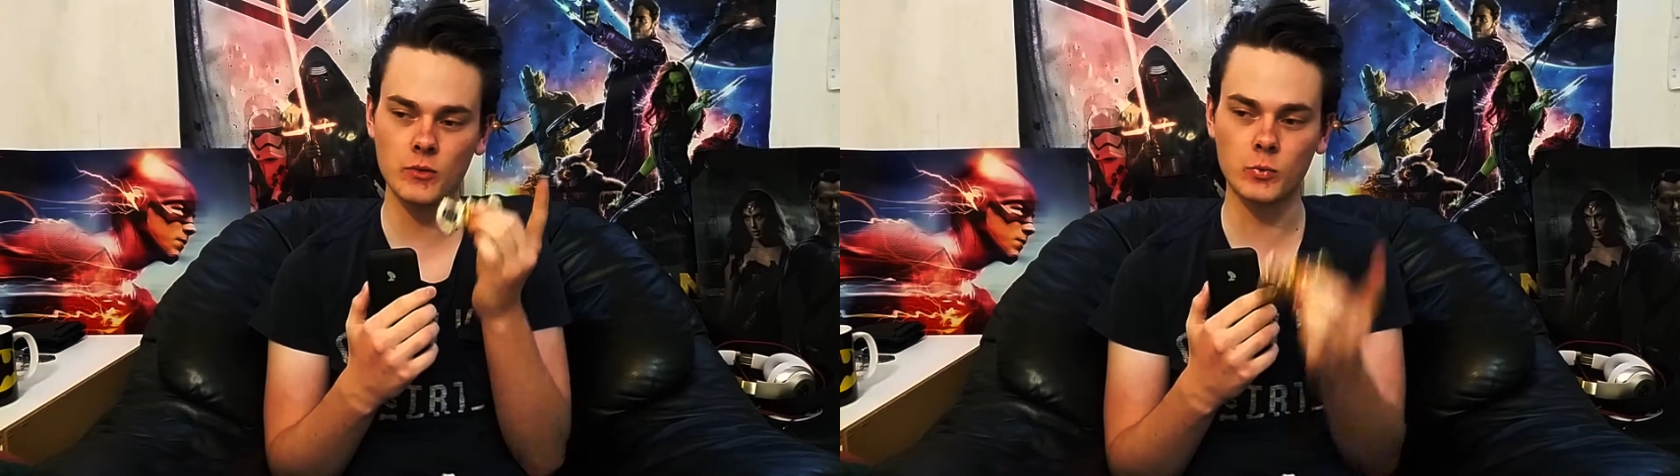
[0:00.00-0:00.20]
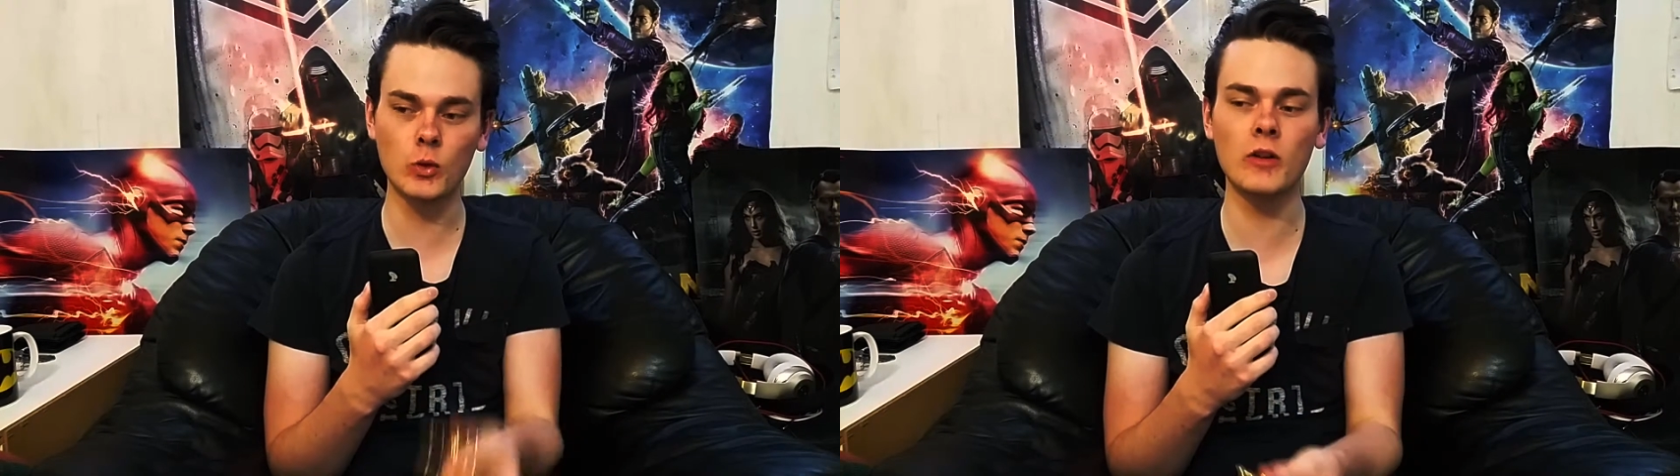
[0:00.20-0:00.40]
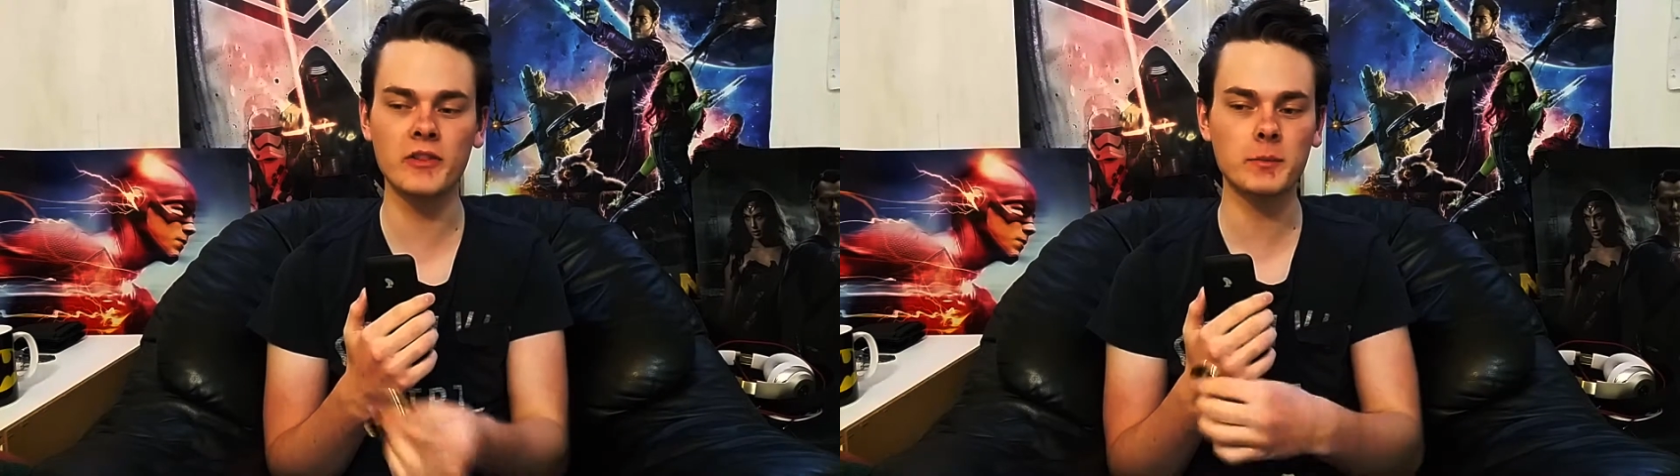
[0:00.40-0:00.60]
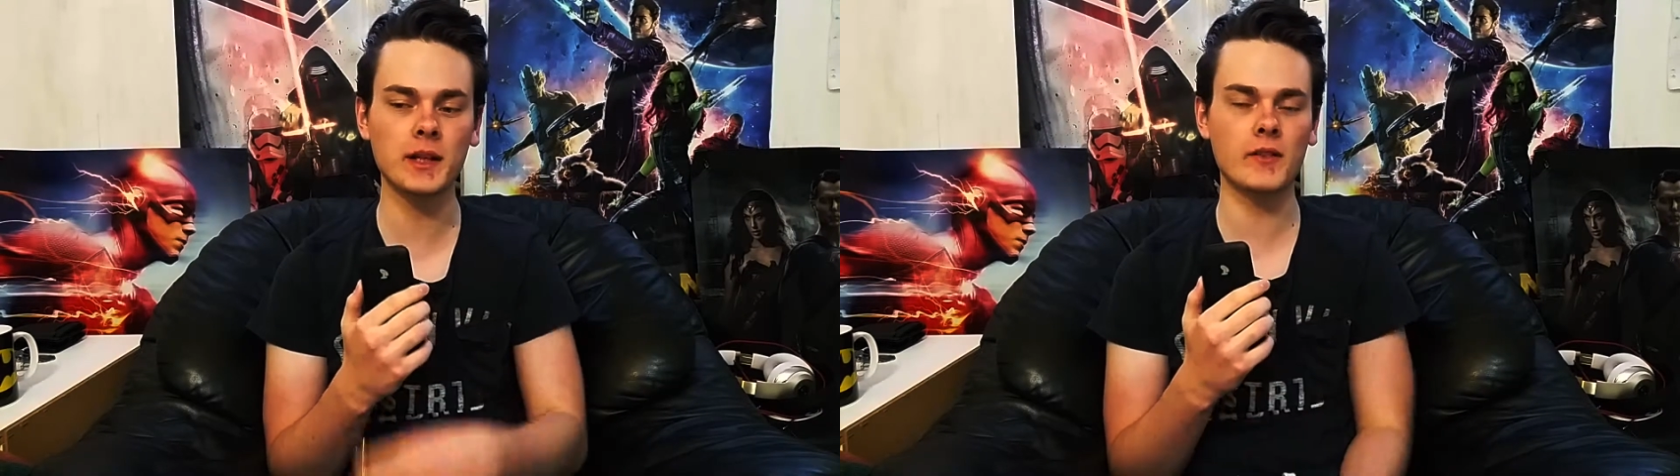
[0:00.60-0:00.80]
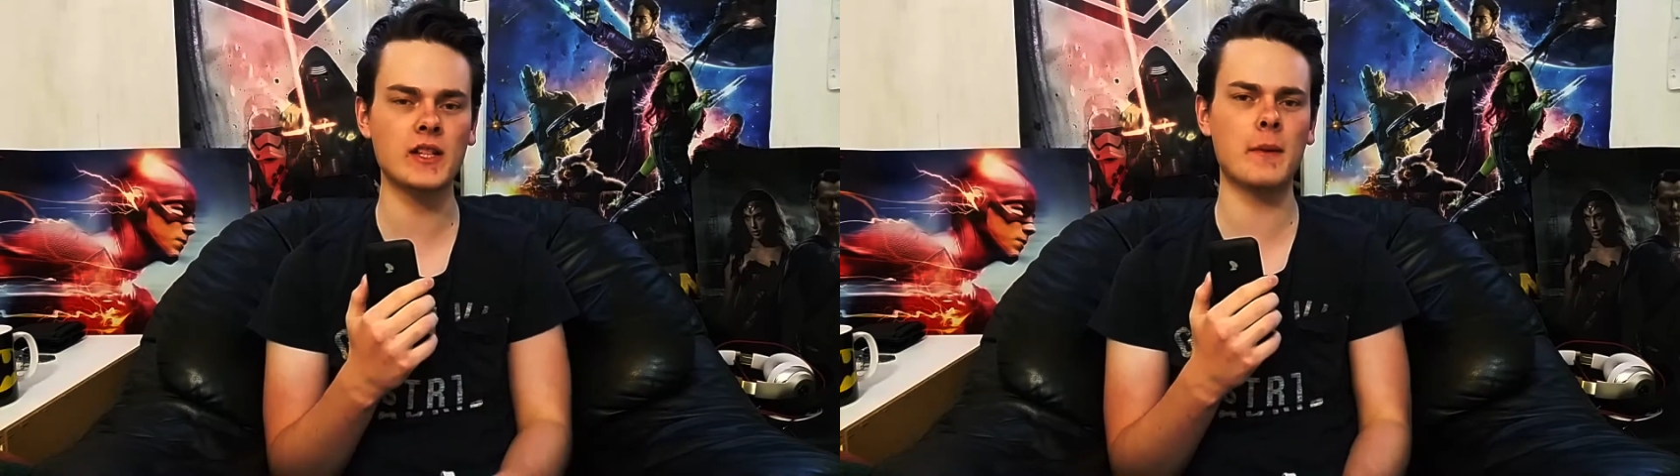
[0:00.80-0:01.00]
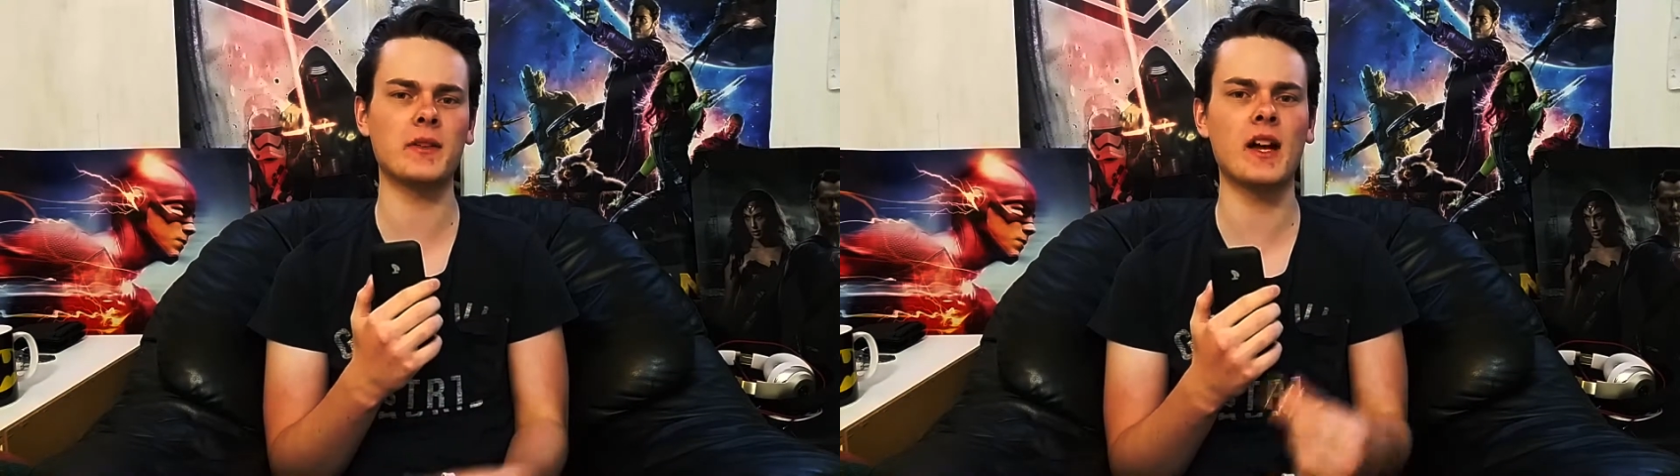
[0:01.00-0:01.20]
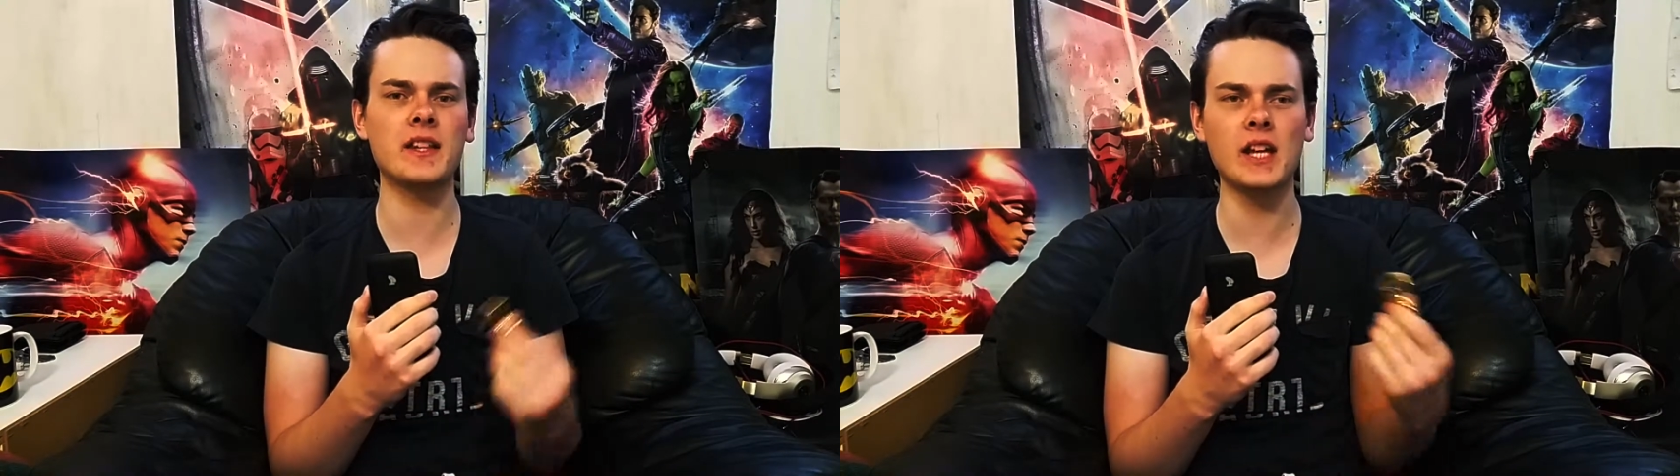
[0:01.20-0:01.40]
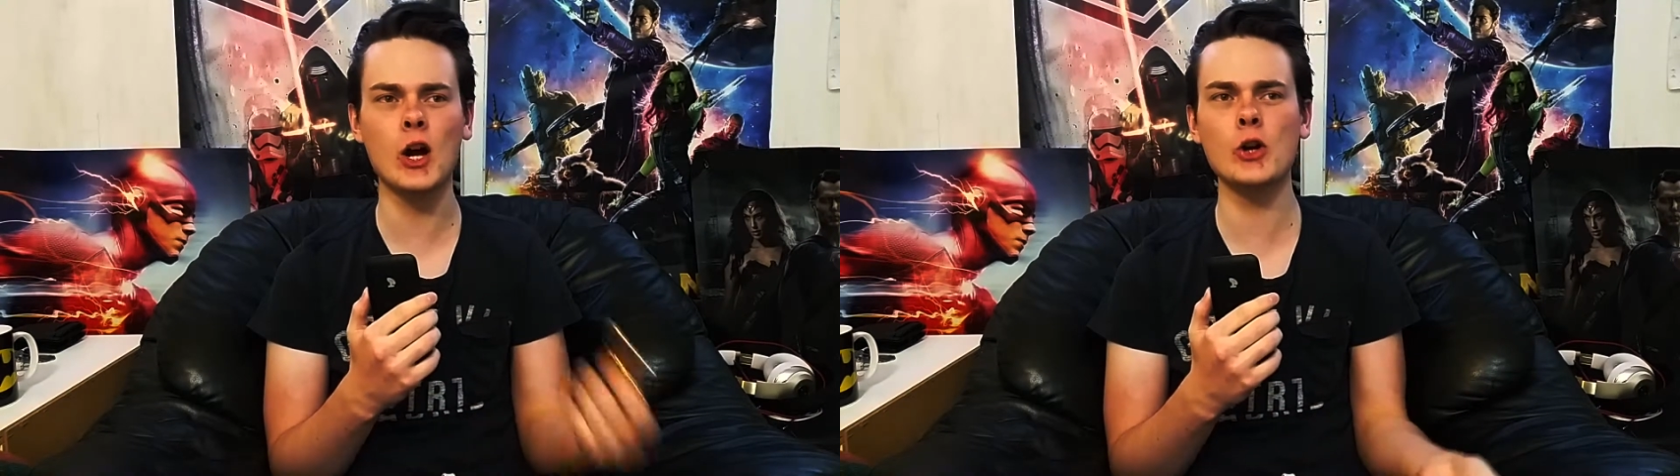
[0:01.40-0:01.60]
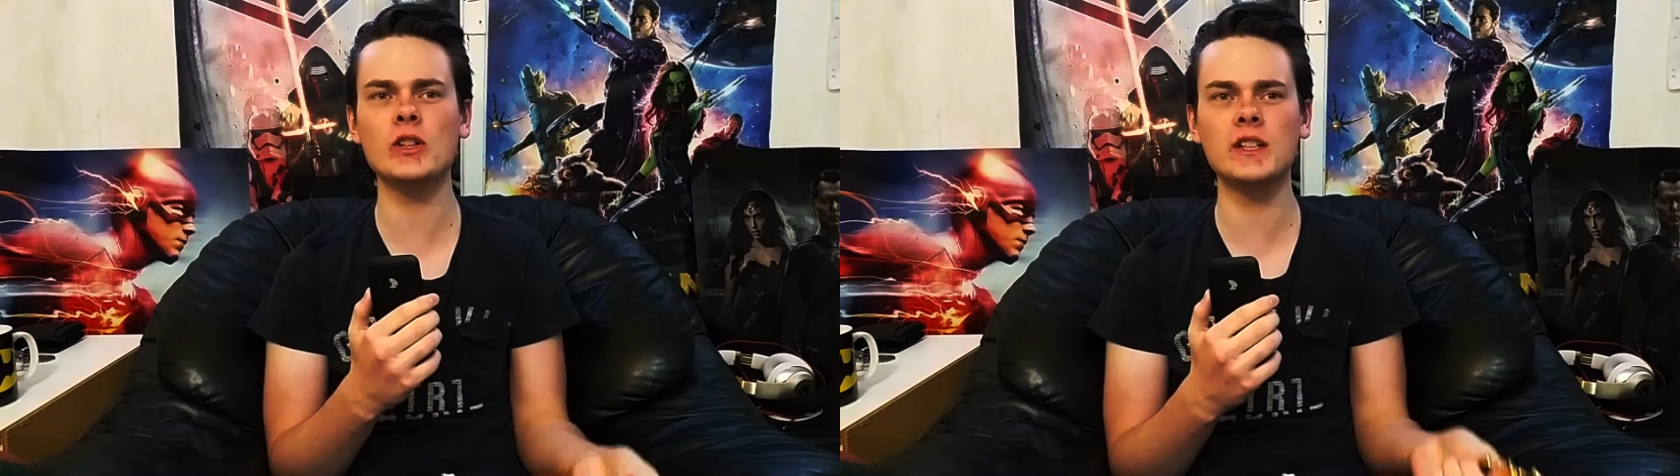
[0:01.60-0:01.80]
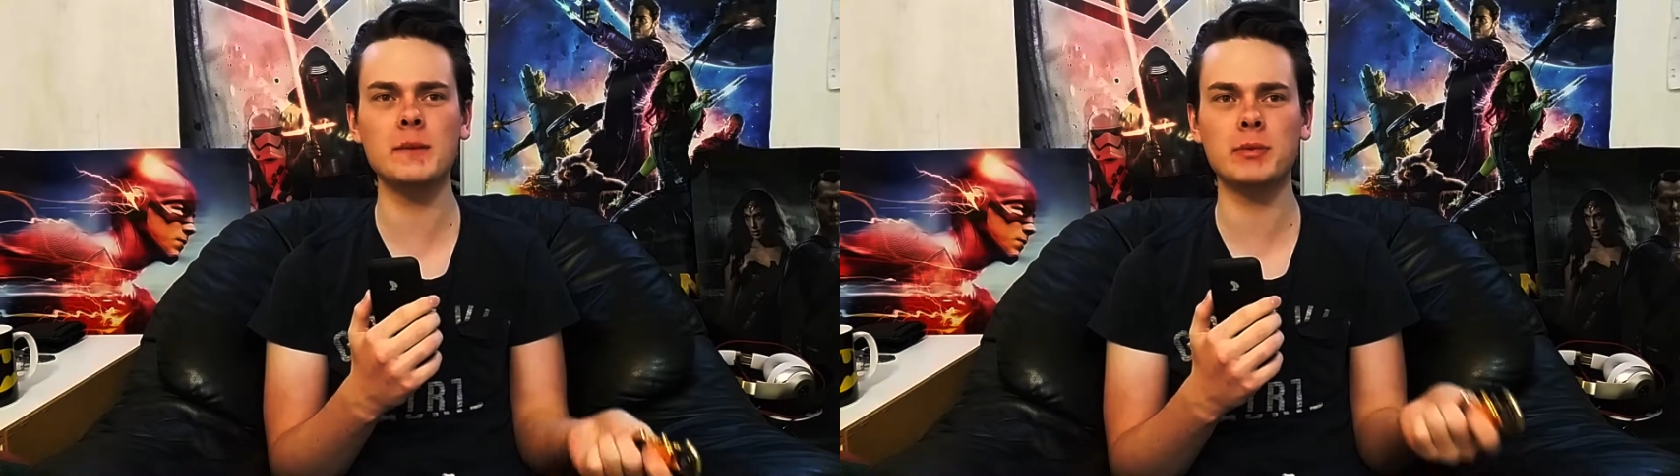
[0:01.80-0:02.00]
War for the Planet of the Apes are the
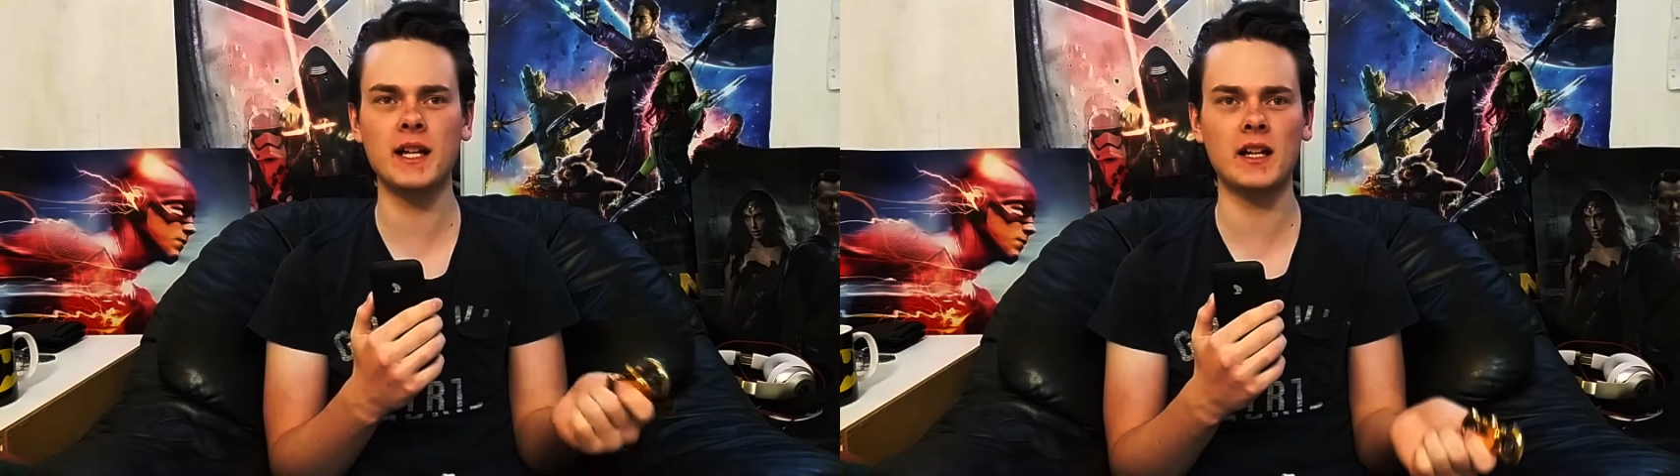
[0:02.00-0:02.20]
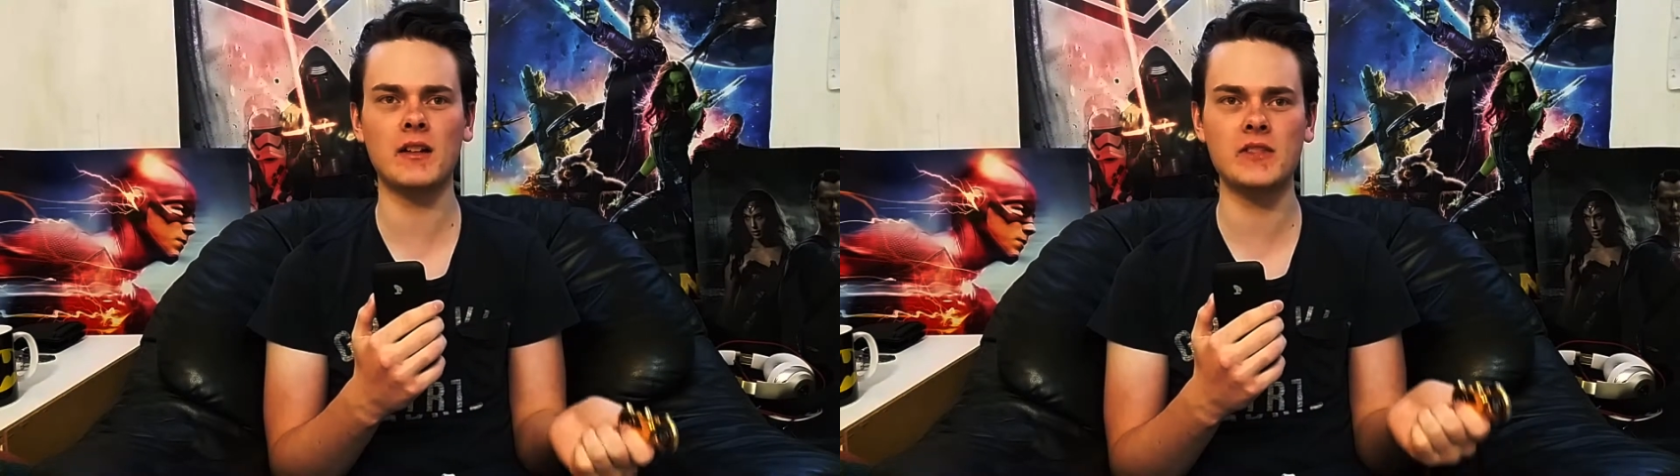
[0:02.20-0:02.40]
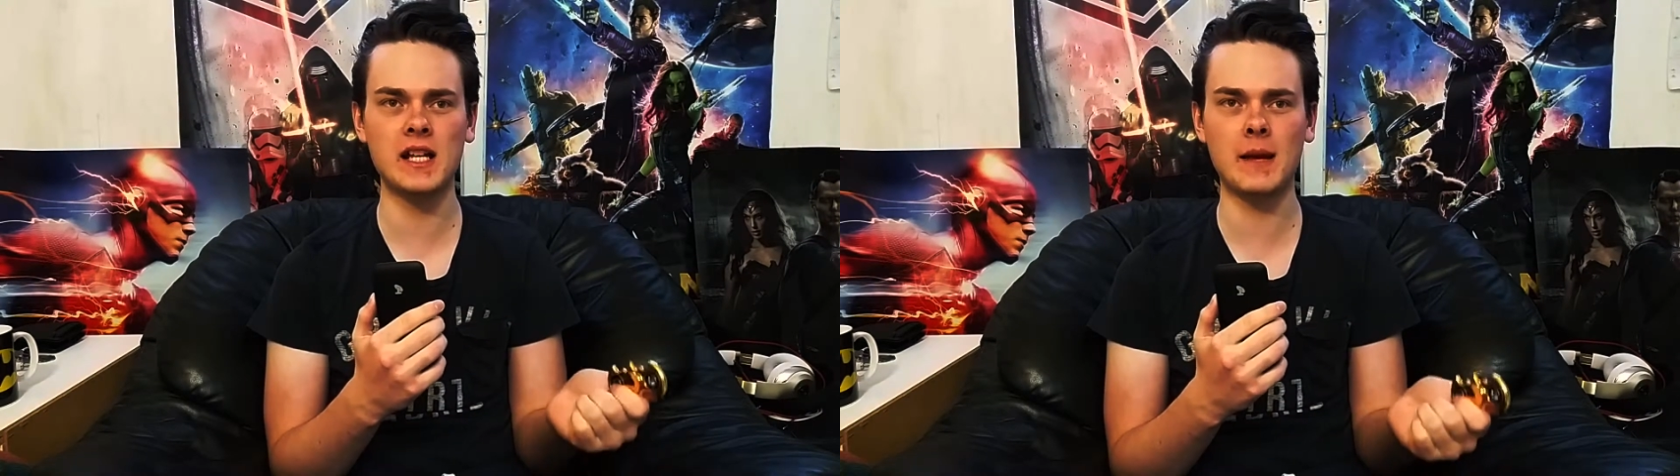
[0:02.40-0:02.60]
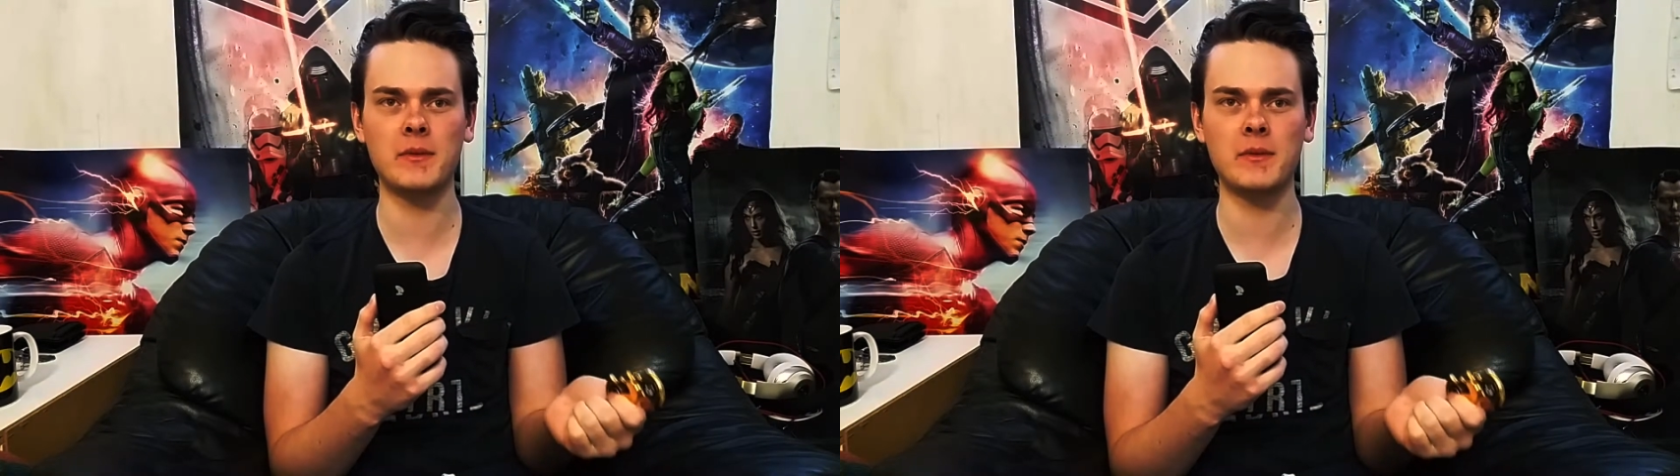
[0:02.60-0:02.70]
only Planet of the